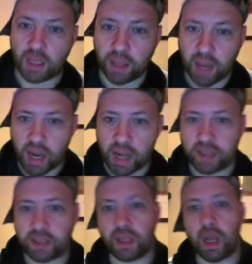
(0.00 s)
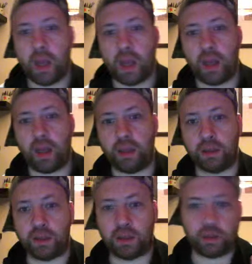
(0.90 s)
and
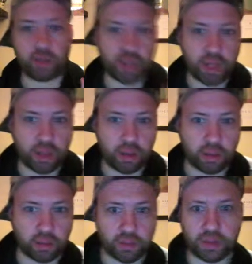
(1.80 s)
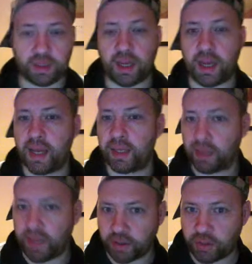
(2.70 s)
shadows and textures are all
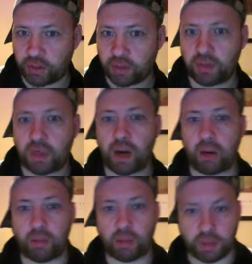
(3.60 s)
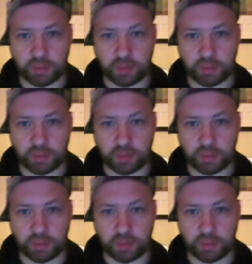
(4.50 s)
in place. So I